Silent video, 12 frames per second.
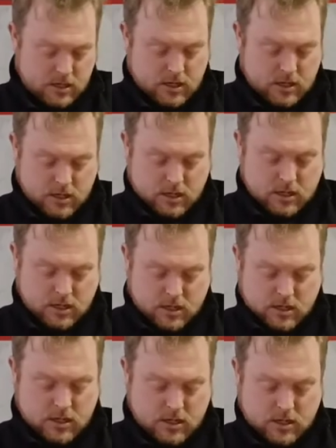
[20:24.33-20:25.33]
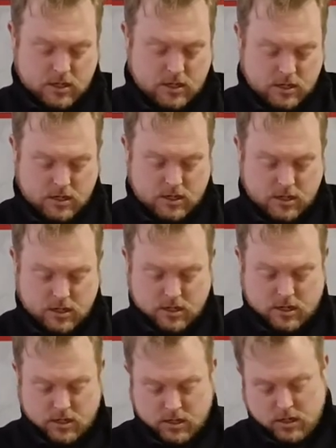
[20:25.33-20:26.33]

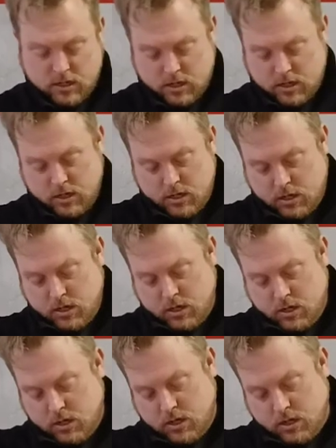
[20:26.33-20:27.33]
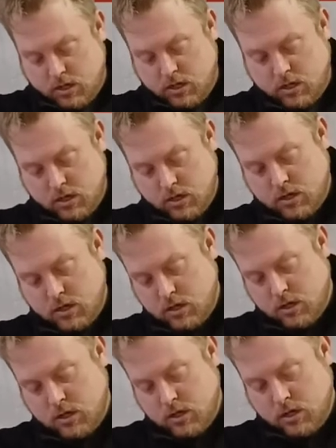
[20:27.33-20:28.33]

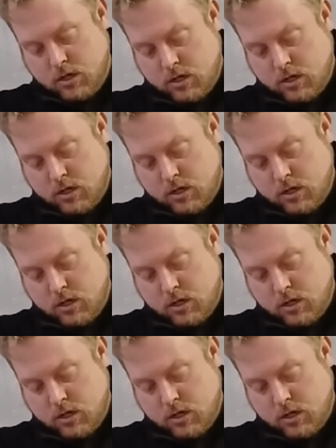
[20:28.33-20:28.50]
Nobody speaks.